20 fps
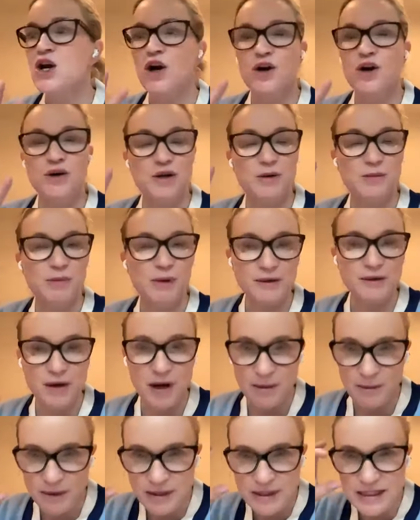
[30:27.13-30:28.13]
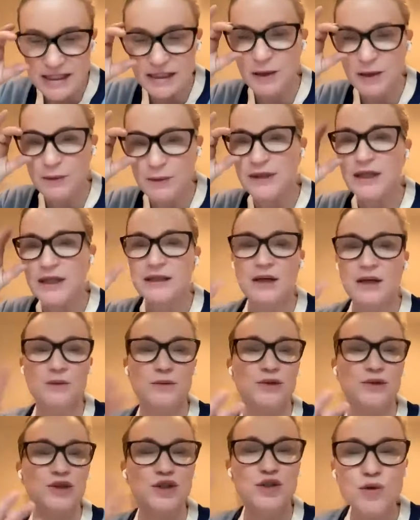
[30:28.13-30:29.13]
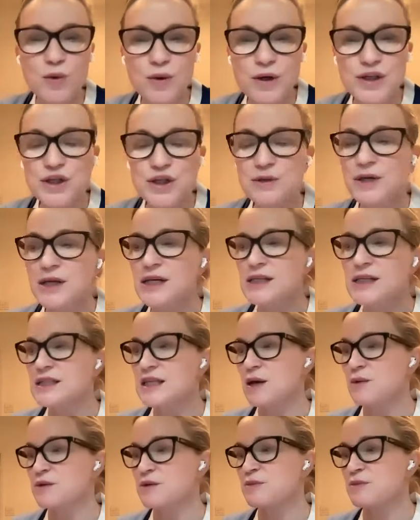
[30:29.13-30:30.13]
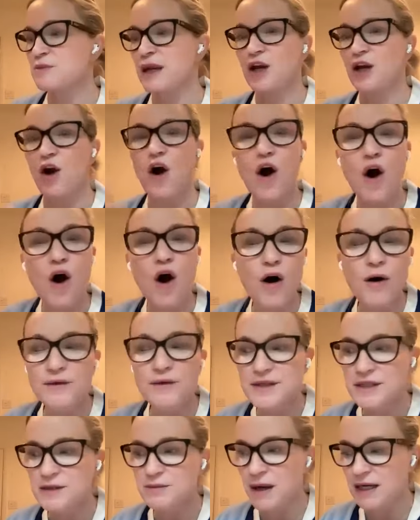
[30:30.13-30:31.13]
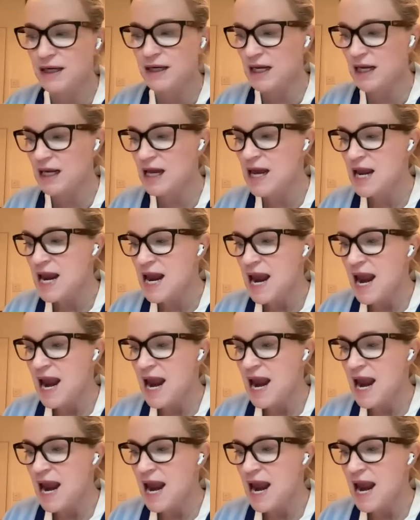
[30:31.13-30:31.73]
Her and her brother had been dealing with it. There were storage units. They were spending all this money.